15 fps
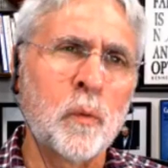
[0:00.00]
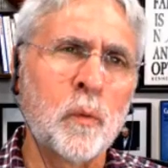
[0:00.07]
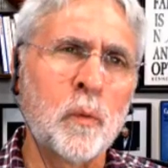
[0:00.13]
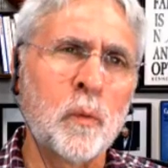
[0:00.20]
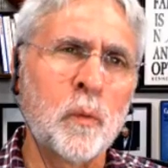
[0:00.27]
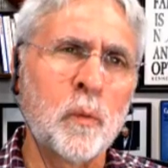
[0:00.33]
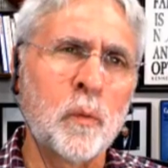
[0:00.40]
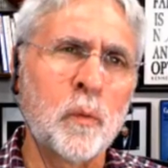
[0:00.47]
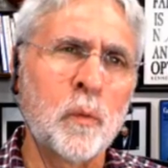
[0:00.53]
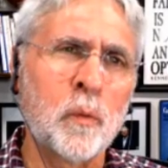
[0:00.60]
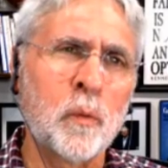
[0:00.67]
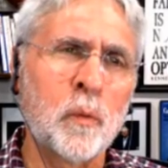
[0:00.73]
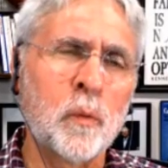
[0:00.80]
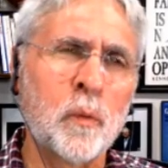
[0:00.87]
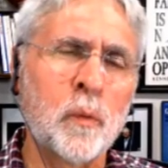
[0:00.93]

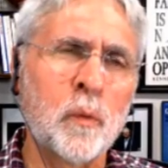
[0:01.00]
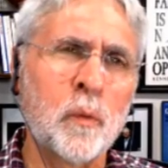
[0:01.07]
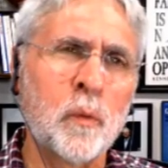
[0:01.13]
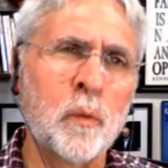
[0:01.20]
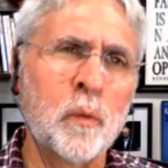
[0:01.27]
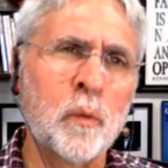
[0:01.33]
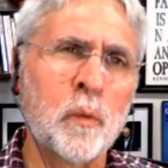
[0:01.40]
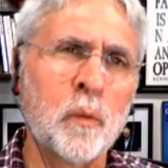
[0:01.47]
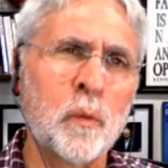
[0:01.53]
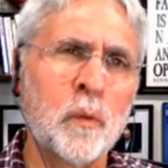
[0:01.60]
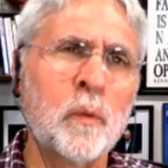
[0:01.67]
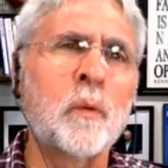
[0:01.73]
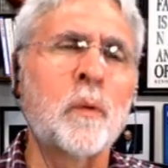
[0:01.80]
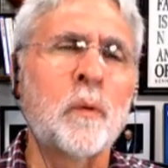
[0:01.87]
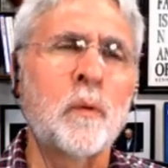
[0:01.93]

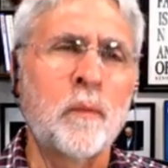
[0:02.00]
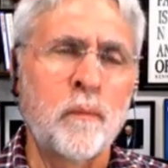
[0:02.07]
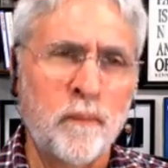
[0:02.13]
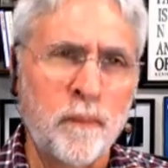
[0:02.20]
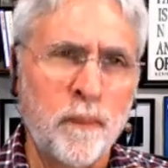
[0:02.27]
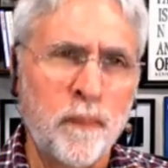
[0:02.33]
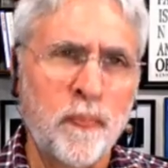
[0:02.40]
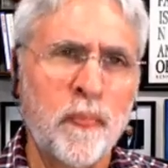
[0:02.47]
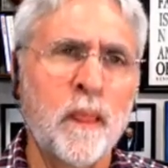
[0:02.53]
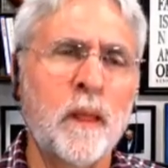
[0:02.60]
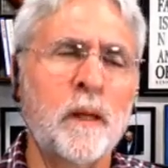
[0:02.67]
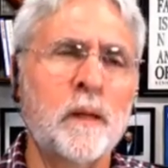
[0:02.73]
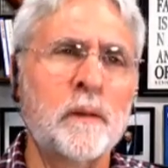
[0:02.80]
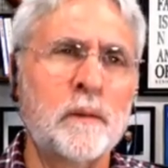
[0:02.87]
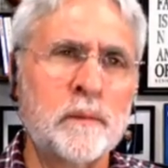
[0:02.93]

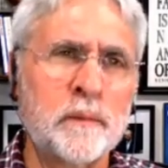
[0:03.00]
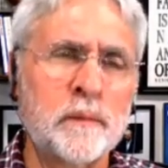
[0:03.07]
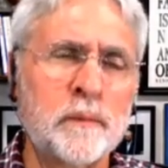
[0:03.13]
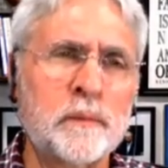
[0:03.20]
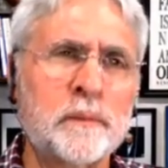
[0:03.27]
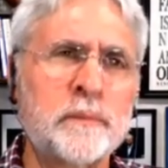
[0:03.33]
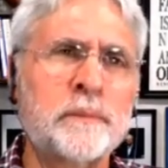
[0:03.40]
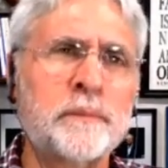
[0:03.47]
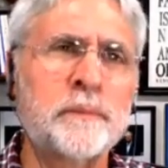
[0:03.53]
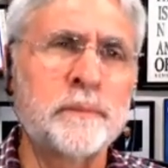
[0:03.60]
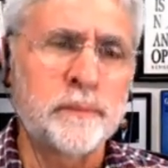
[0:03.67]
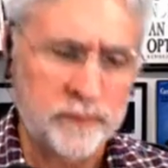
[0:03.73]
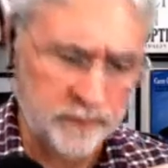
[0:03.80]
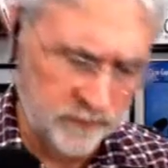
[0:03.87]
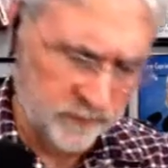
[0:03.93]

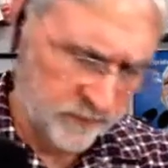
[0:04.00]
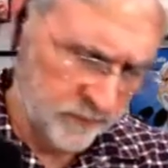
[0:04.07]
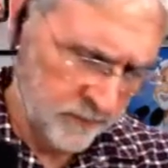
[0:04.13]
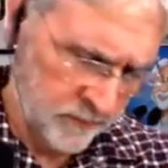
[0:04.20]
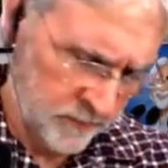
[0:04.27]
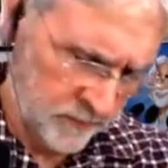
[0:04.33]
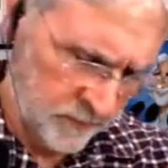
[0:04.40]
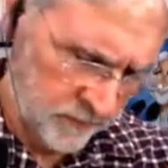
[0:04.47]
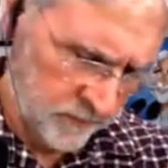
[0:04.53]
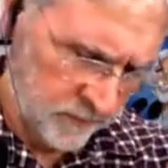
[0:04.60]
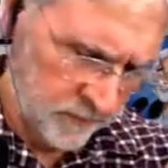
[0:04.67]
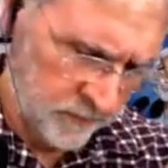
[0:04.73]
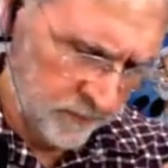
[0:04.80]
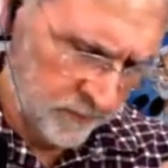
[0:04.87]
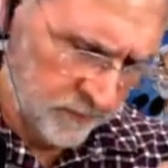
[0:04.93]

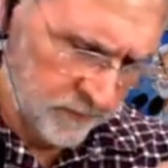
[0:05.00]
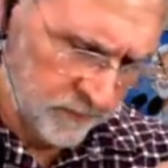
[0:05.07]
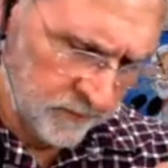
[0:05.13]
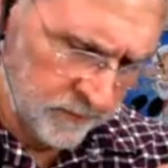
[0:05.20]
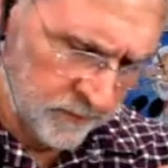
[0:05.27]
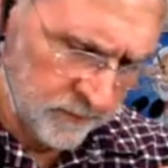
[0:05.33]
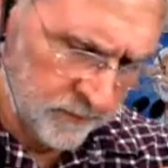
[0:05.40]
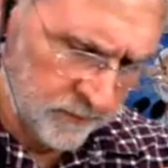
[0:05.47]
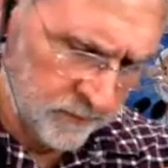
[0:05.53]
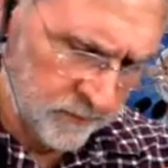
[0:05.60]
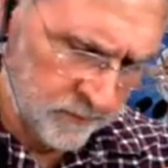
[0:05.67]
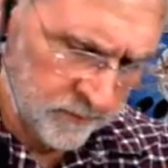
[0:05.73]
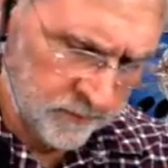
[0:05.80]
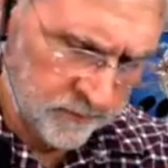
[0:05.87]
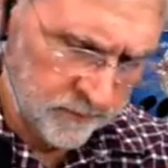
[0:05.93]

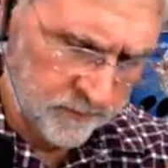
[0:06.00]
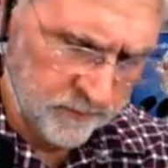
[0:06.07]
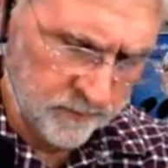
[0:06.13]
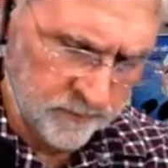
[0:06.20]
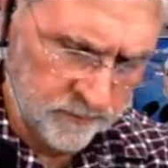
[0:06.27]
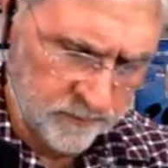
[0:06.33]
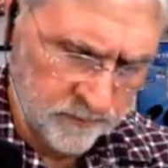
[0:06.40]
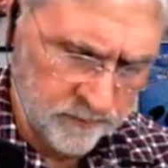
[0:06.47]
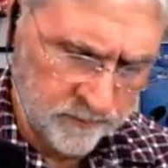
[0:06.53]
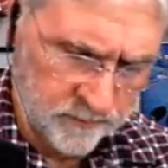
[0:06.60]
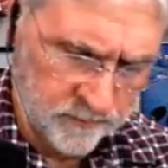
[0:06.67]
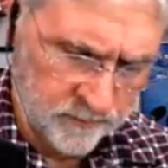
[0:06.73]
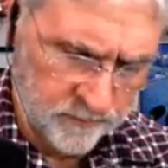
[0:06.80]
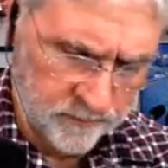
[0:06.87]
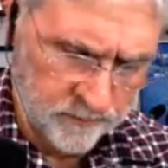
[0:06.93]

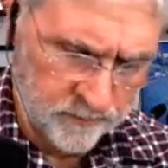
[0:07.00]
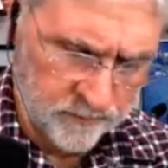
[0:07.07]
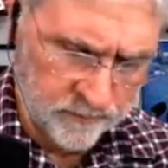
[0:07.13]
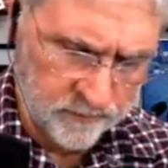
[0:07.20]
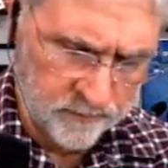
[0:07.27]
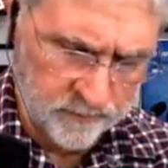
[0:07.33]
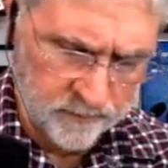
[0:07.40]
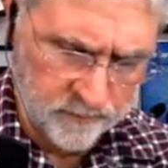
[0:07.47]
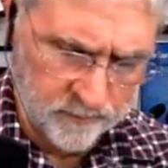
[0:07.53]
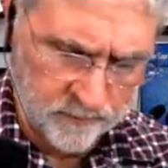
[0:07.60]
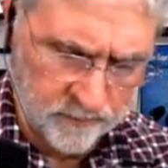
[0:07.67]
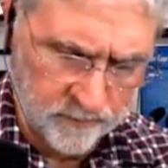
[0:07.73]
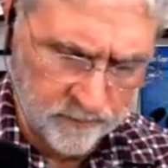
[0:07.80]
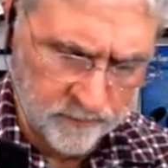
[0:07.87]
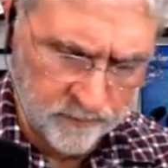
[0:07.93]
This person isn't speaking.